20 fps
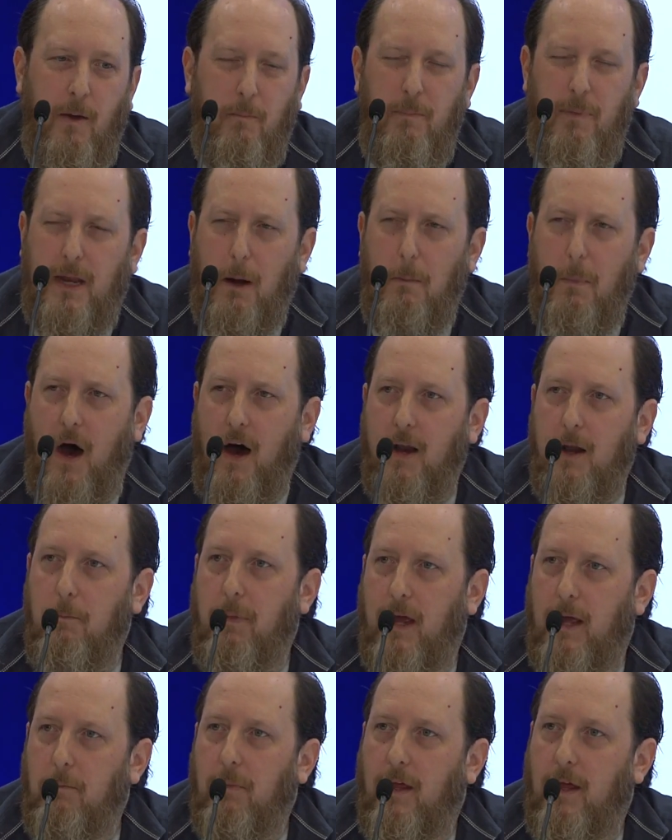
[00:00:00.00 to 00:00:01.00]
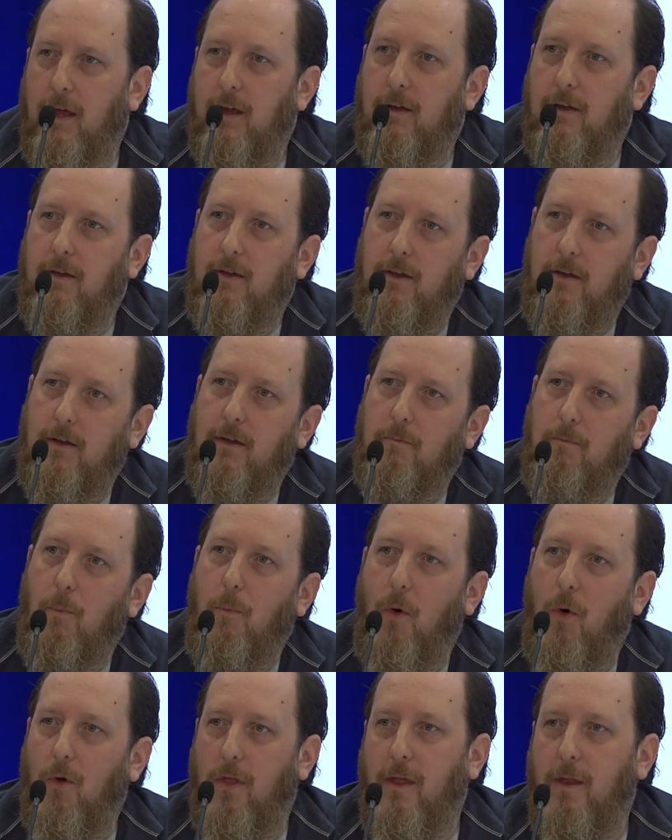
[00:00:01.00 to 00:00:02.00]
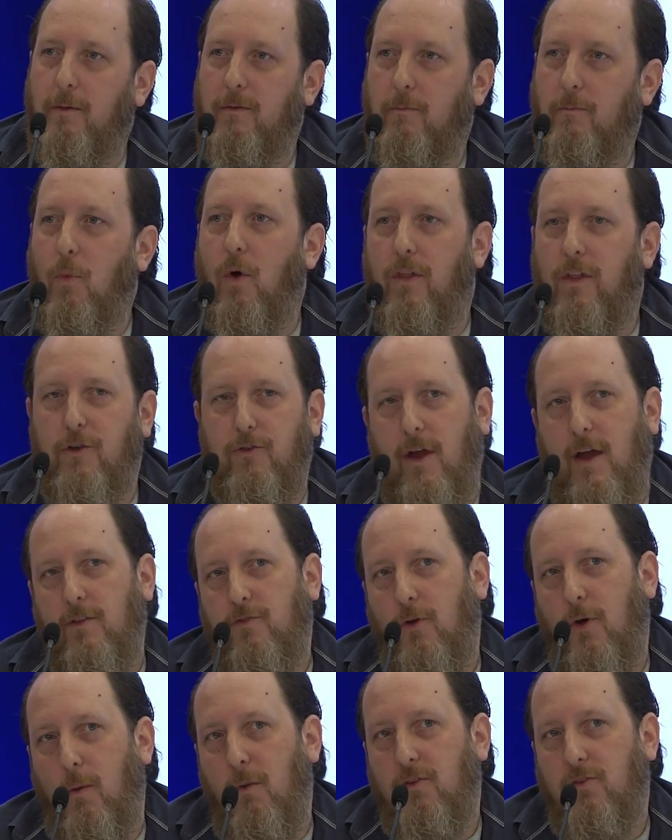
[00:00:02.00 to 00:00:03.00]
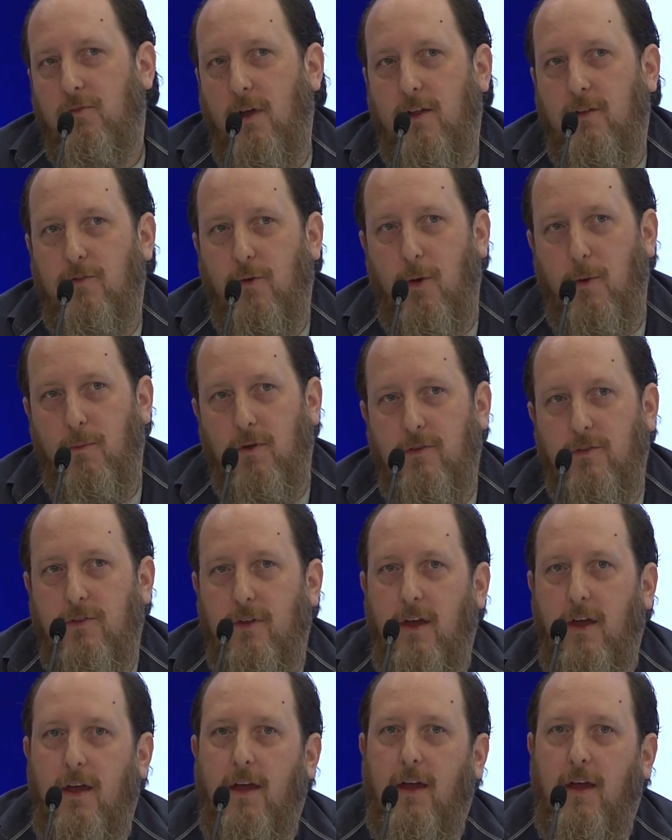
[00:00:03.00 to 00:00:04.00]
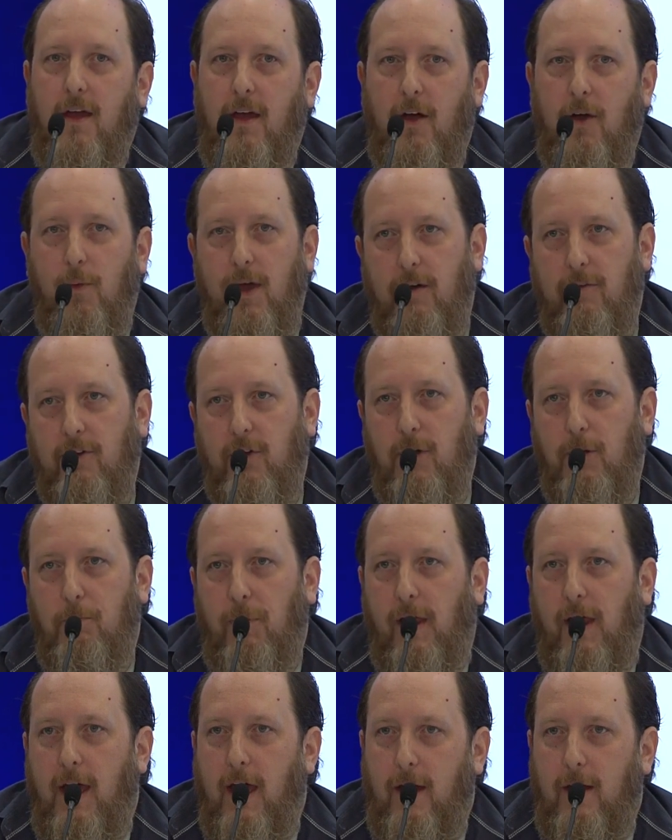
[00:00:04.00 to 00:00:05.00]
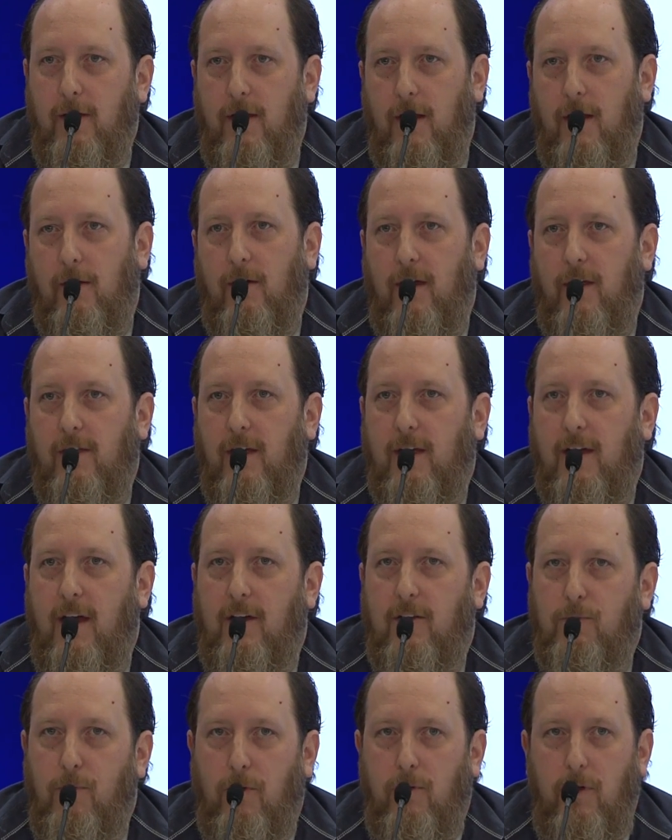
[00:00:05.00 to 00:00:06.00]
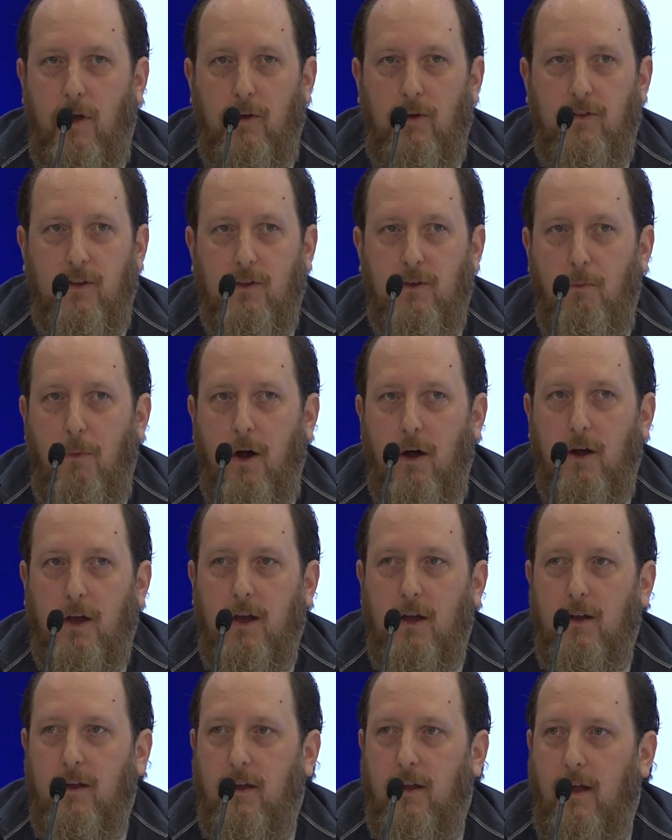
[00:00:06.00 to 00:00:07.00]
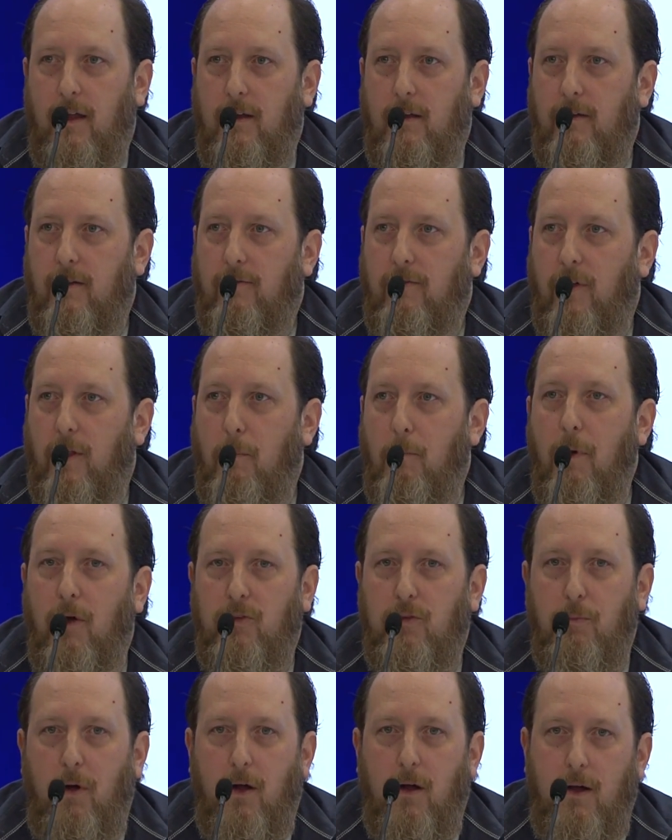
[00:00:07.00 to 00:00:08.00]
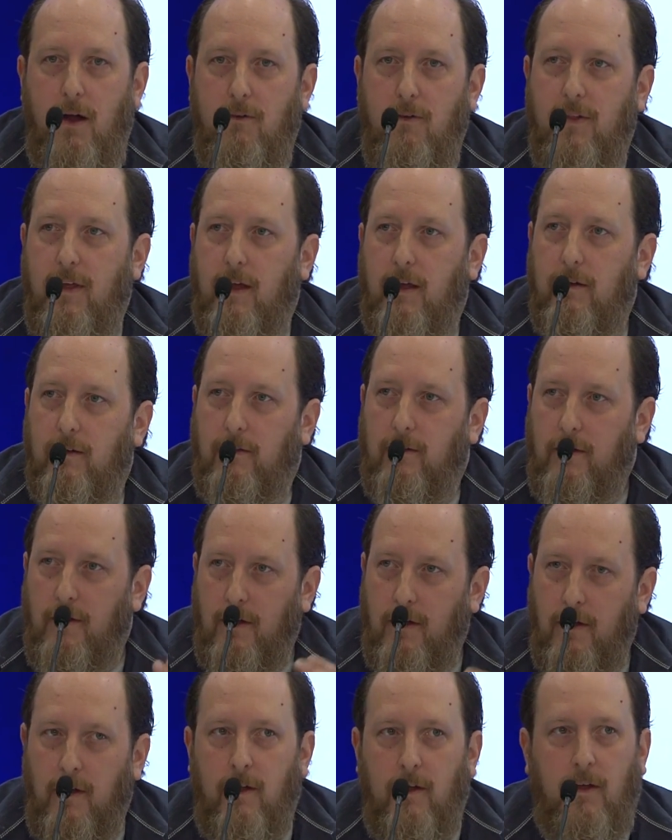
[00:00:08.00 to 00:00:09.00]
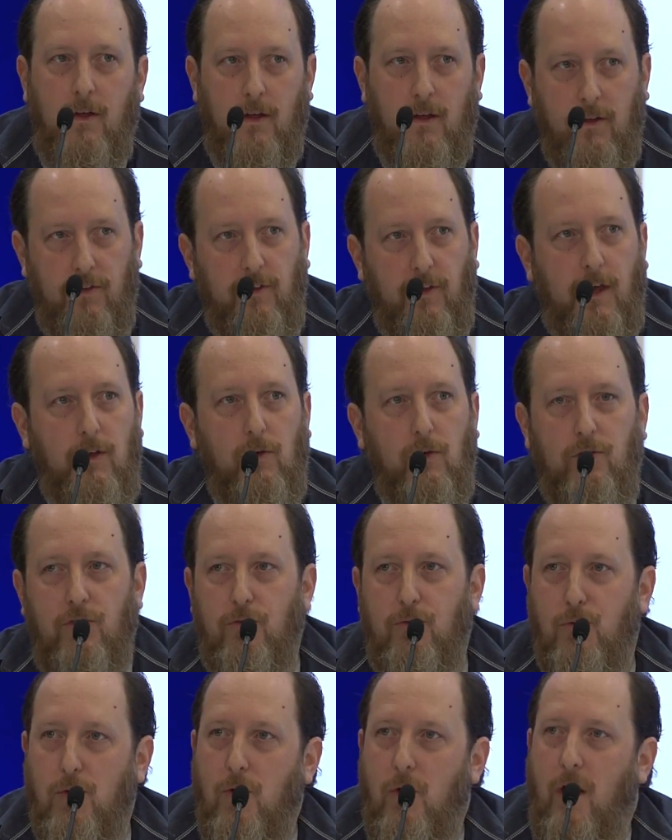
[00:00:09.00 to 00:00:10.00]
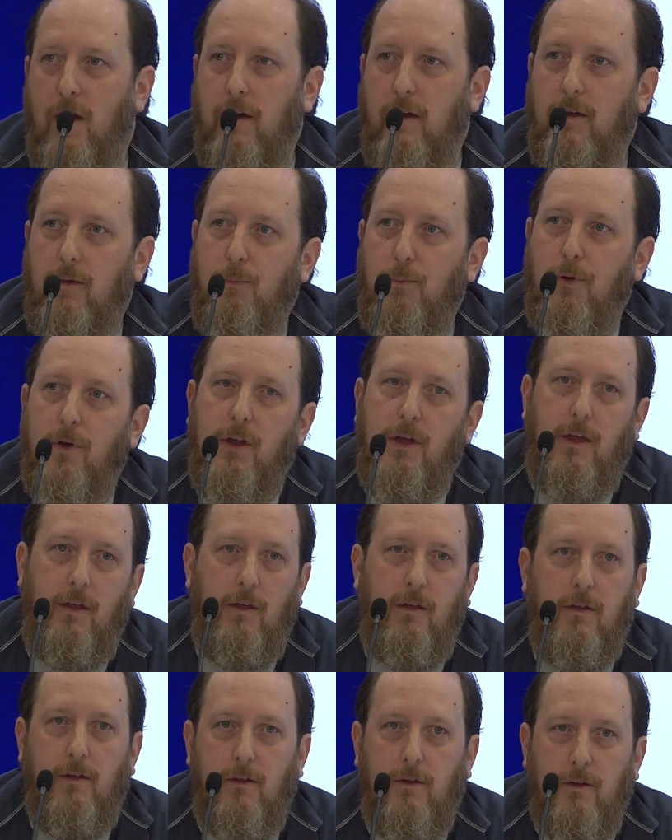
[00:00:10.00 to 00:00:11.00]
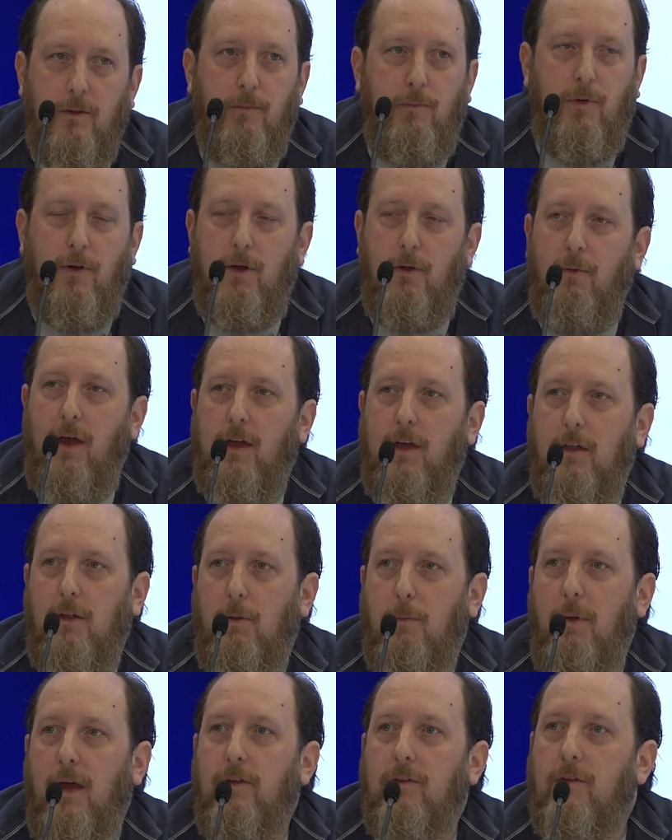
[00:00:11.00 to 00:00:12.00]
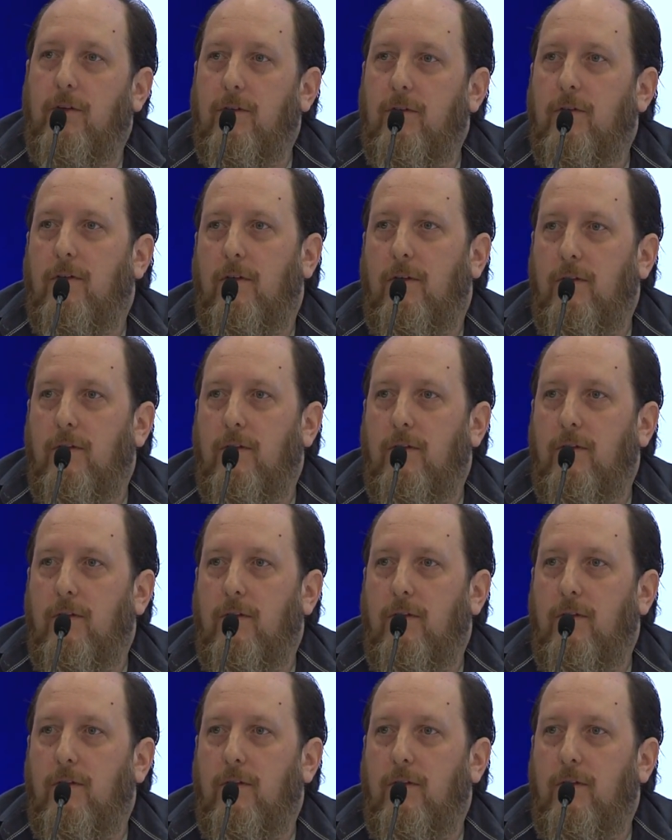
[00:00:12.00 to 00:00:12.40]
Beat 'em On and Beyblade, more than Transformers. Transformers, we have a good plan. I think Hasbro knows its market, and for the most part, everything cycles through on a pretty regular basis.